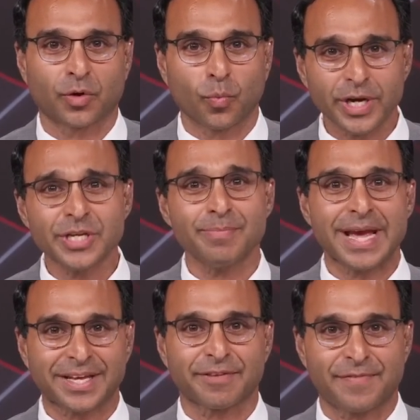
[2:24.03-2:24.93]
What do you
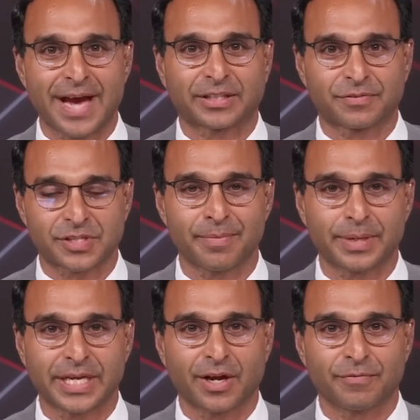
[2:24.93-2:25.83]
make of the fact that
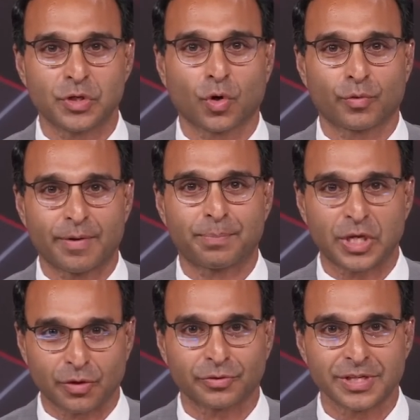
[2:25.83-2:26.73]
somebody of your
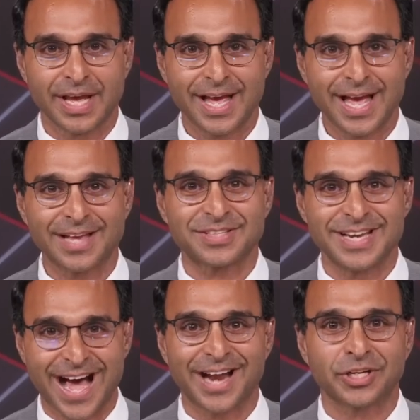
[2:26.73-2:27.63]
repute has
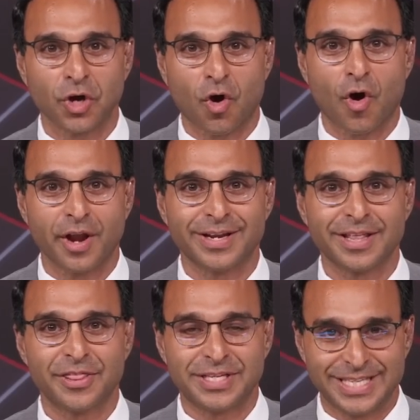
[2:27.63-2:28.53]
not gone
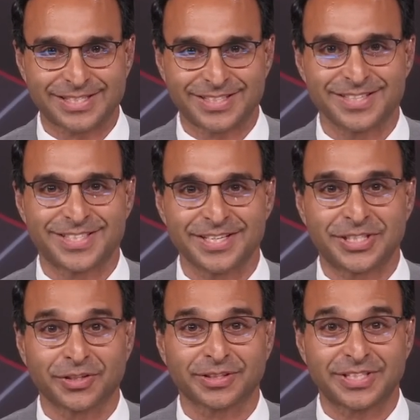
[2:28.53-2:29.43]
the distance
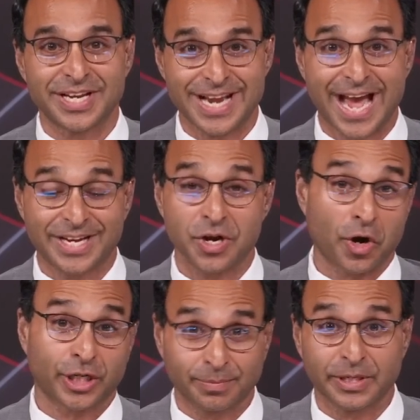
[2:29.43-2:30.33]
until tonight and
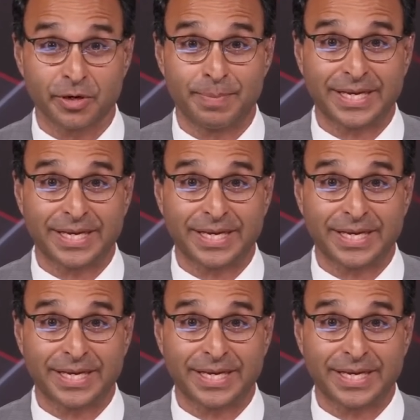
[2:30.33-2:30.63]
arguably your